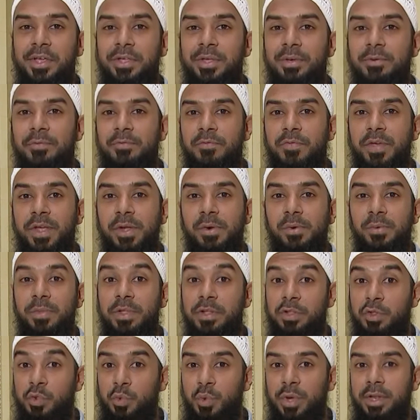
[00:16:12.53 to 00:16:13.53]
You feel
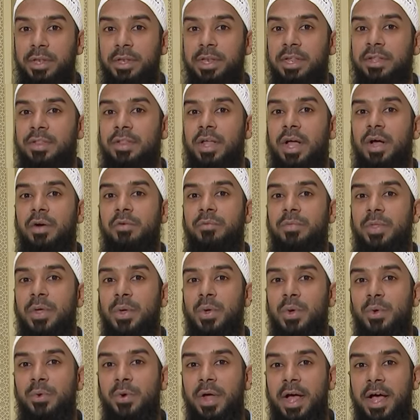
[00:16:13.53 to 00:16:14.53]
the sweetness of
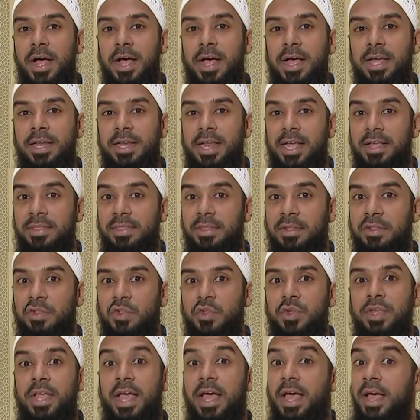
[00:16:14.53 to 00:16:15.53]
the Quran and the
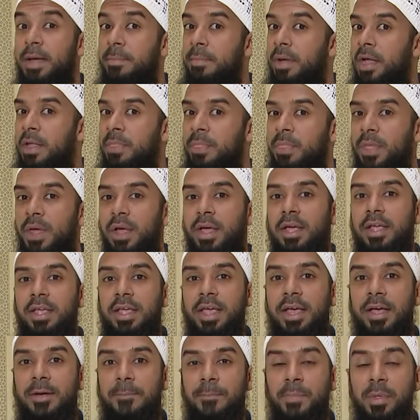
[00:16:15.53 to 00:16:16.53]
Siyam and the
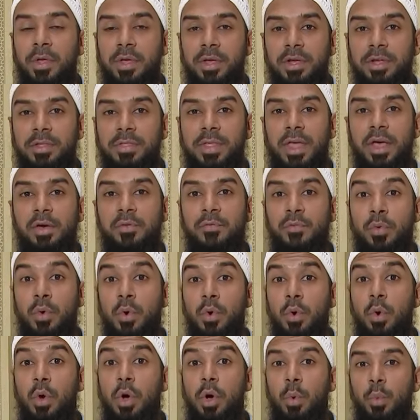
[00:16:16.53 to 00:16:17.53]
Qiyam.
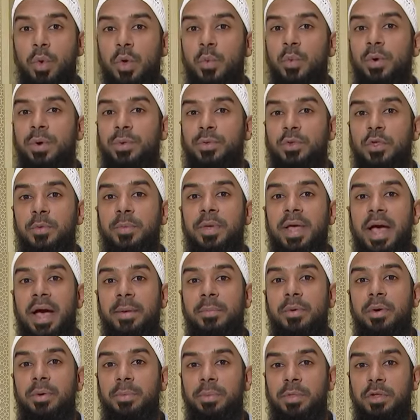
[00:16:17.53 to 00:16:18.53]
Therefore, we want to be
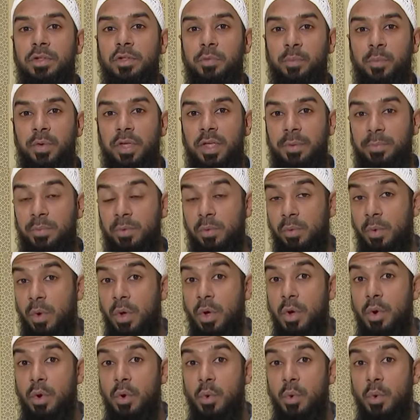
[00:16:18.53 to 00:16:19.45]
among these people.